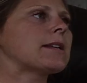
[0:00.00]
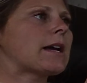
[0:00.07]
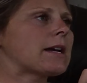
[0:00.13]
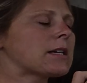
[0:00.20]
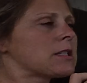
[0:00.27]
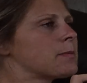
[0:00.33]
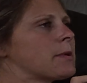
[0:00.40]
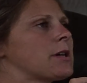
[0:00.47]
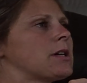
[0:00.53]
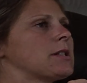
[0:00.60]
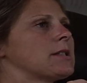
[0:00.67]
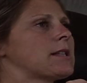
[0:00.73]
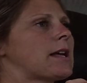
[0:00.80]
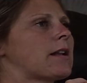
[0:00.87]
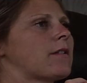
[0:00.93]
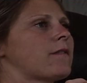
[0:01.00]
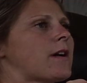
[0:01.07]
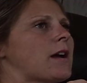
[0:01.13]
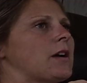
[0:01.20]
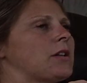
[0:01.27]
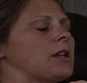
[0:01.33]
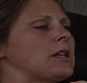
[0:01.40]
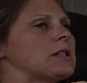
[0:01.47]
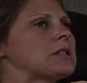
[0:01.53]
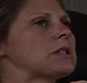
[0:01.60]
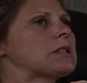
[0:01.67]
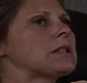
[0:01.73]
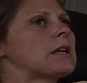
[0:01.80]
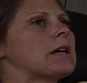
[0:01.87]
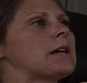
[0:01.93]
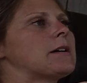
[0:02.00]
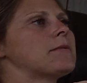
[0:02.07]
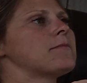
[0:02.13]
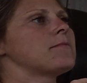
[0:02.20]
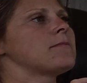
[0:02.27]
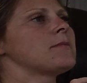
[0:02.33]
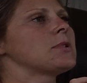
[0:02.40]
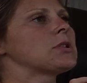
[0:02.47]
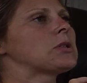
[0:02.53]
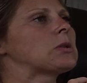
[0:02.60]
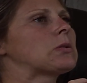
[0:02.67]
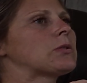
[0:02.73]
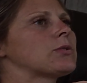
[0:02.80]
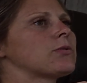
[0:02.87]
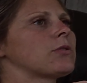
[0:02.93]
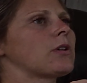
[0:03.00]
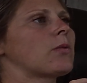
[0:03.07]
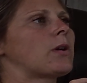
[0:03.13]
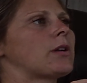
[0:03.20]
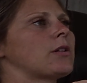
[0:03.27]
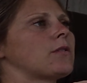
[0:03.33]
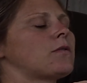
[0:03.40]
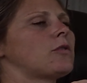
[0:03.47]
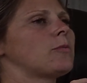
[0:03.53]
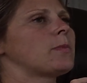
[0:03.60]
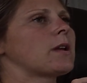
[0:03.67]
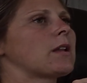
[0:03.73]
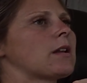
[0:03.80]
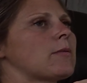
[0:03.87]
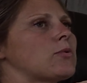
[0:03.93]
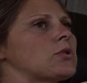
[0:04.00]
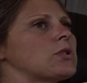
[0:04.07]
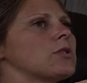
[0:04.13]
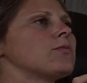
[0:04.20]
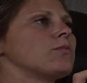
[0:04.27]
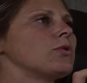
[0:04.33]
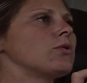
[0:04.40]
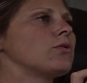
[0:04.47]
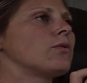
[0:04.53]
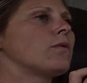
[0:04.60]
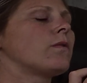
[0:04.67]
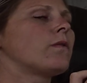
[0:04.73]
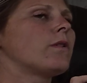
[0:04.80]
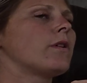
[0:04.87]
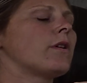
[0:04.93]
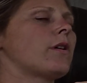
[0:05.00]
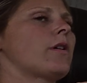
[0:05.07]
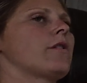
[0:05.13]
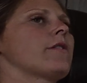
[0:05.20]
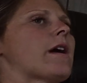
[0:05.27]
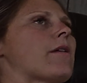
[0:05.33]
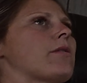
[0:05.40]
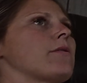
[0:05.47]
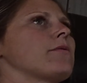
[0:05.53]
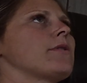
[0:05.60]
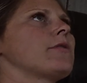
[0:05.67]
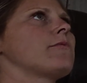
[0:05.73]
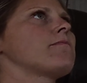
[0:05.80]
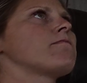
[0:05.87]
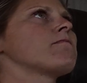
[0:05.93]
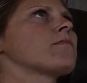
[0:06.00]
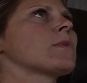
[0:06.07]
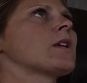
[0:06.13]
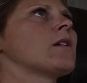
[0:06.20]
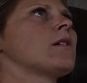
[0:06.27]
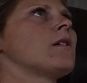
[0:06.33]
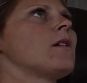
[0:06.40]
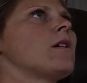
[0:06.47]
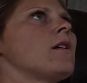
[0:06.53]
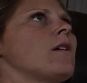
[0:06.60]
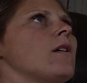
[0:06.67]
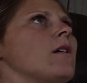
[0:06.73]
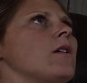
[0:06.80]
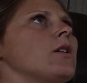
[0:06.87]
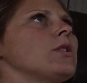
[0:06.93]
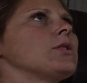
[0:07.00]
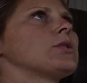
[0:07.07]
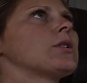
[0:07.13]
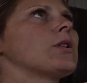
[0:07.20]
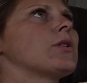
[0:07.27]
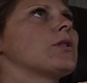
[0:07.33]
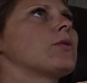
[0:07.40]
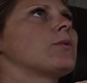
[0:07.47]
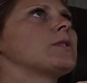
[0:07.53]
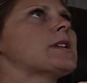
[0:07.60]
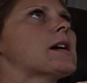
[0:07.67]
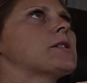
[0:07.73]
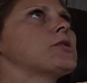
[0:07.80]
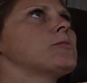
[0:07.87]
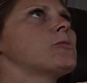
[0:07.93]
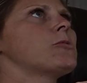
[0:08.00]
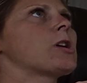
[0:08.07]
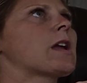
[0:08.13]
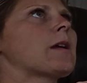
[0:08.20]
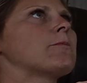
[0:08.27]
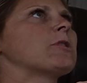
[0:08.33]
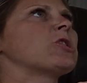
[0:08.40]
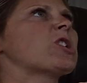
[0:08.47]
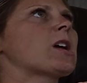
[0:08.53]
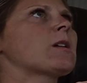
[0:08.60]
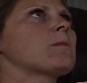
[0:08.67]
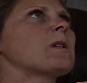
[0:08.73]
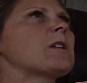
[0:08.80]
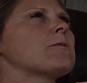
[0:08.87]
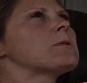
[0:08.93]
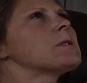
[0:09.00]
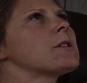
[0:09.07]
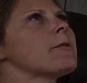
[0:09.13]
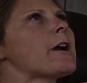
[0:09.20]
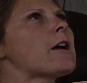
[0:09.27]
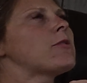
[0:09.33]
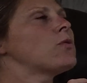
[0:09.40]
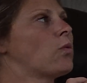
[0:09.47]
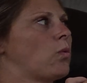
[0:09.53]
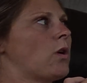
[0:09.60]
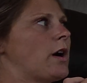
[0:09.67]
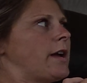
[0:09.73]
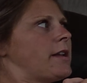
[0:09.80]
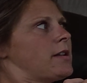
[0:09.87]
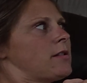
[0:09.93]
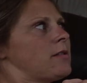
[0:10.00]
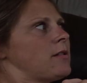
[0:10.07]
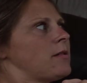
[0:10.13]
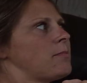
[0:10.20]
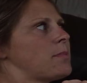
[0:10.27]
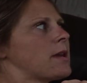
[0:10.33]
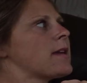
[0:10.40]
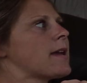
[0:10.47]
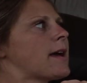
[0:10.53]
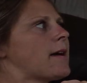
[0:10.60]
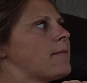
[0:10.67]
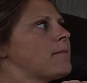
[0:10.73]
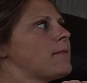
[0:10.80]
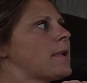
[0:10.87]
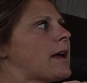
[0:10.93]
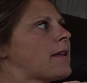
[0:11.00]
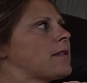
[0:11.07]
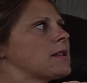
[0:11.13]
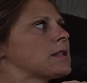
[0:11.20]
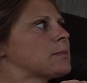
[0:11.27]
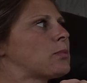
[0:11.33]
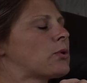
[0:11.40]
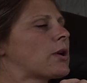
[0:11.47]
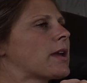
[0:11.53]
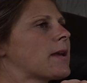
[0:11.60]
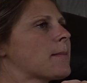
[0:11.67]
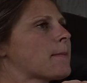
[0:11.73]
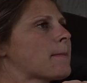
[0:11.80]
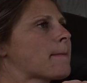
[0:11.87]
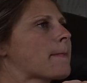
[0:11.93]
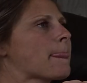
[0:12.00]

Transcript: not experience that at Firelands. So it was really wonderful being able to move around the room. So when Dr. Mona came to check me, it was around 1 p.m. at this point.